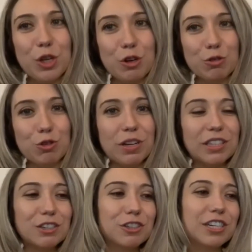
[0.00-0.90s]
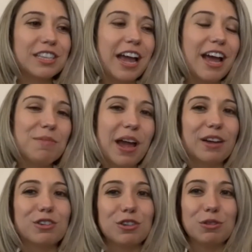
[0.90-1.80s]
Transitioning that
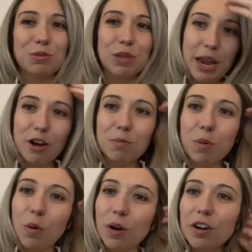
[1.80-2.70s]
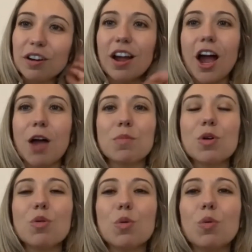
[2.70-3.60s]
back to the airport,
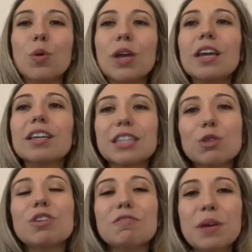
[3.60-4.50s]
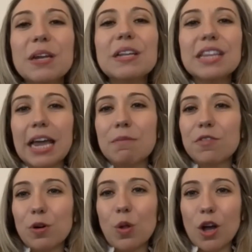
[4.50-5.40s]
since we've been in the game
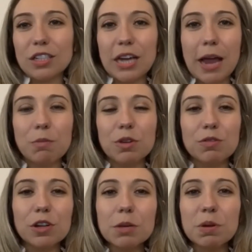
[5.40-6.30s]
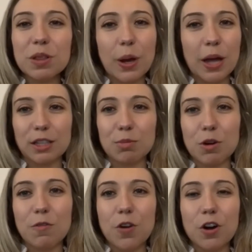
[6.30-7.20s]
for a long time, we've really put the
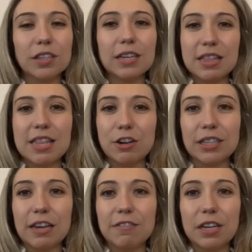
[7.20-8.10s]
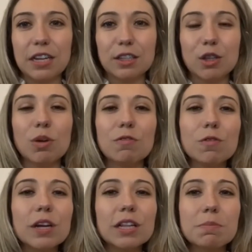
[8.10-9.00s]
customer first and their safety. So we've
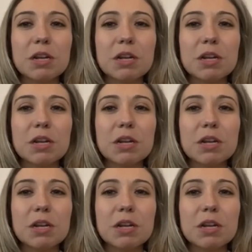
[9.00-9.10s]
really been